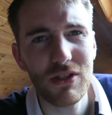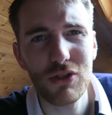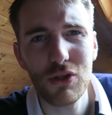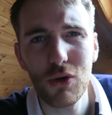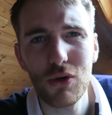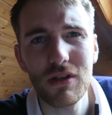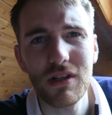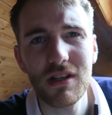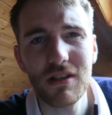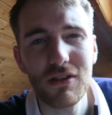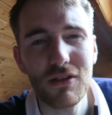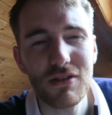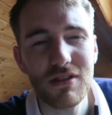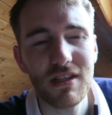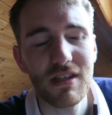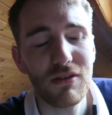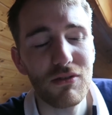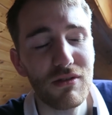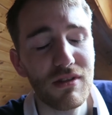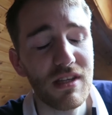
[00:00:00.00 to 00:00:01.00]
daunting because
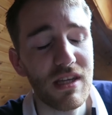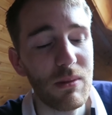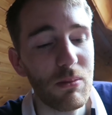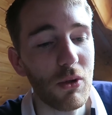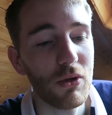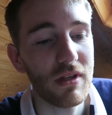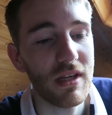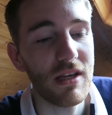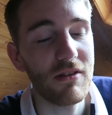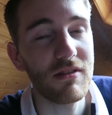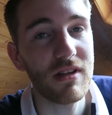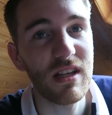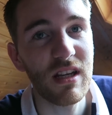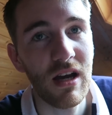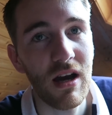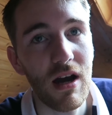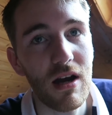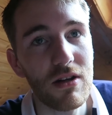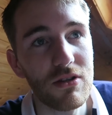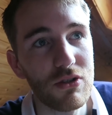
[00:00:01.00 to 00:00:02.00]
you could keep on hearing
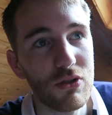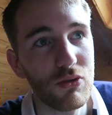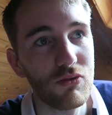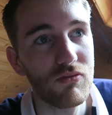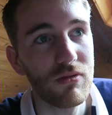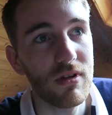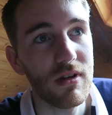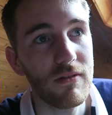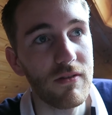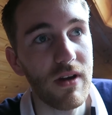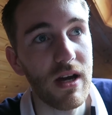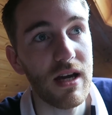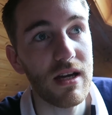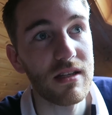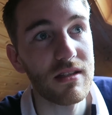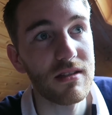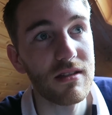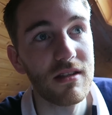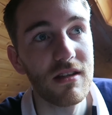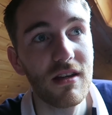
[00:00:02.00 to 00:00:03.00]
cars going really
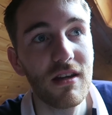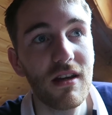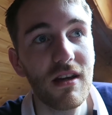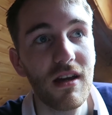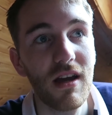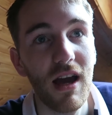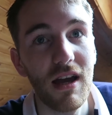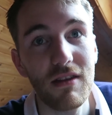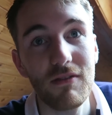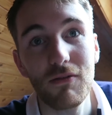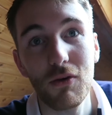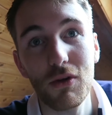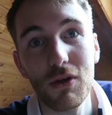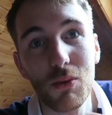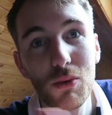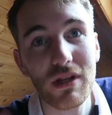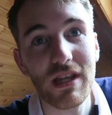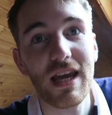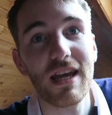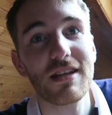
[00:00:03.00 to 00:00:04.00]
fast, and you thought
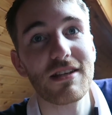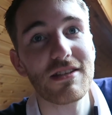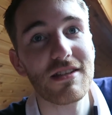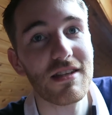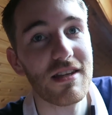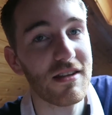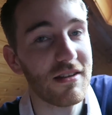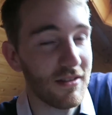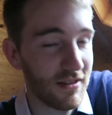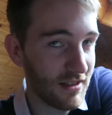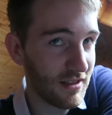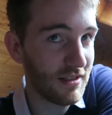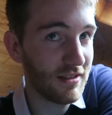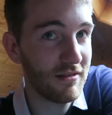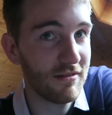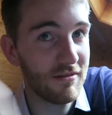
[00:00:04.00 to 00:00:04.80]
they were next to you, like